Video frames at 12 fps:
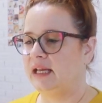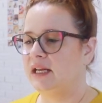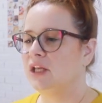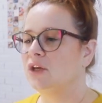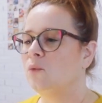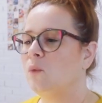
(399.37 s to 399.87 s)

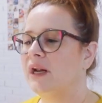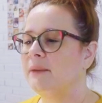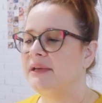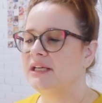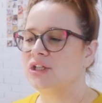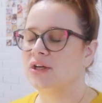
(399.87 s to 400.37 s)
And you'll
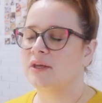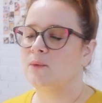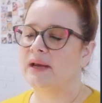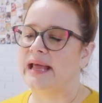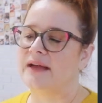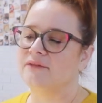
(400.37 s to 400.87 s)
want to make
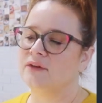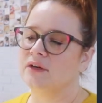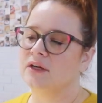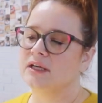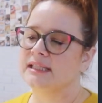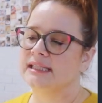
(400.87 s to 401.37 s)
sure that
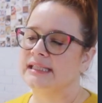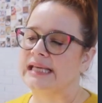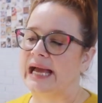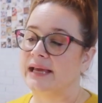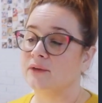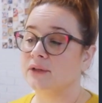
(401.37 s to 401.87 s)
whatever
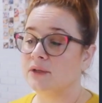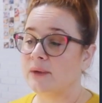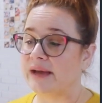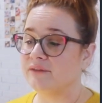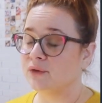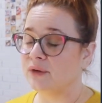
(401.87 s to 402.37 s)
style
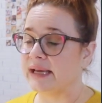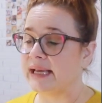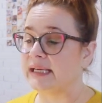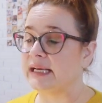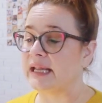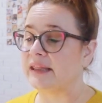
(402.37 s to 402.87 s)
you have
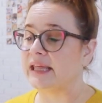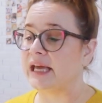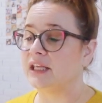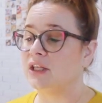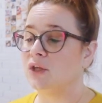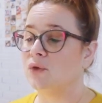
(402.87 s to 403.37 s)
created,
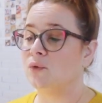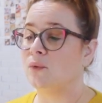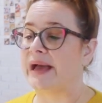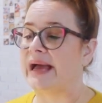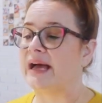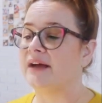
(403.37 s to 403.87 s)
that
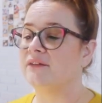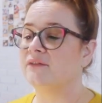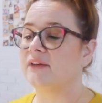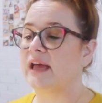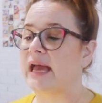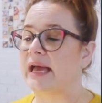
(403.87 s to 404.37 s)
you
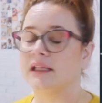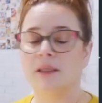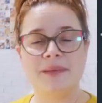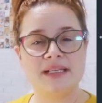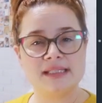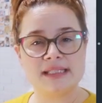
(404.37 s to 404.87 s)
have
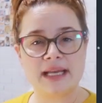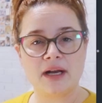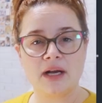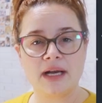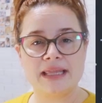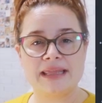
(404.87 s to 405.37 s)
elements
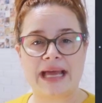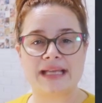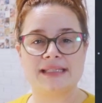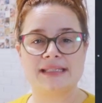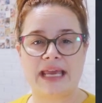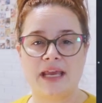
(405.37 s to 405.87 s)
that are in
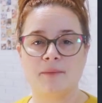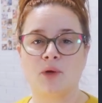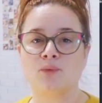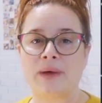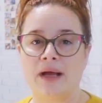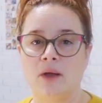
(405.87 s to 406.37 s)
that
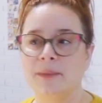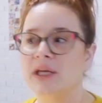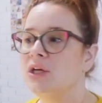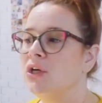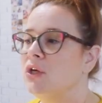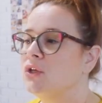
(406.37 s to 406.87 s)
same
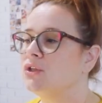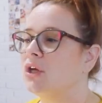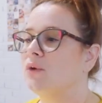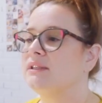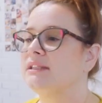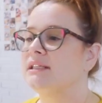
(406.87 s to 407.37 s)
realm.
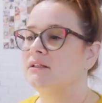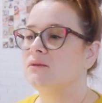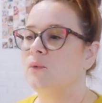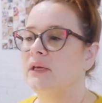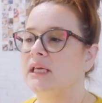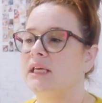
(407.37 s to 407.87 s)
So
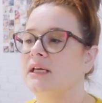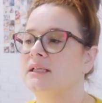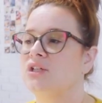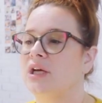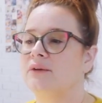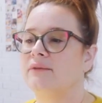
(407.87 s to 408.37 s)
since
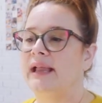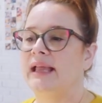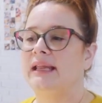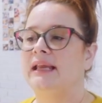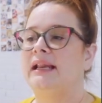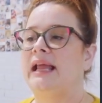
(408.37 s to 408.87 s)
we
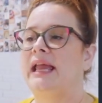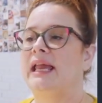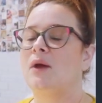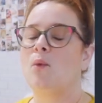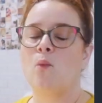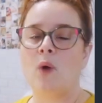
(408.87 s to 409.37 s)

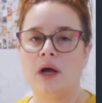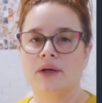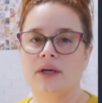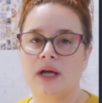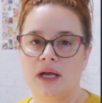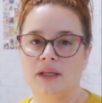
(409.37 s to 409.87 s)
generated a
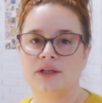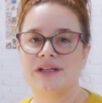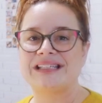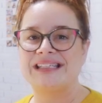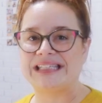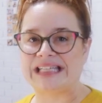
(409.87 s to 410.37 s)

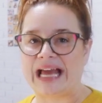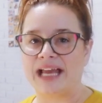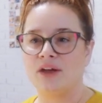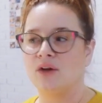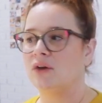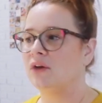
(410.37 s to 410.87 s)
watercolor
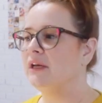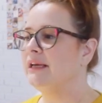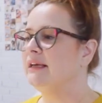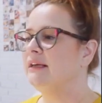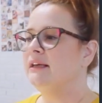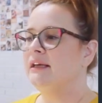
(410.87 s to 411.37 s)

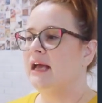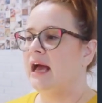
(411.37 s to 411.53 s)
style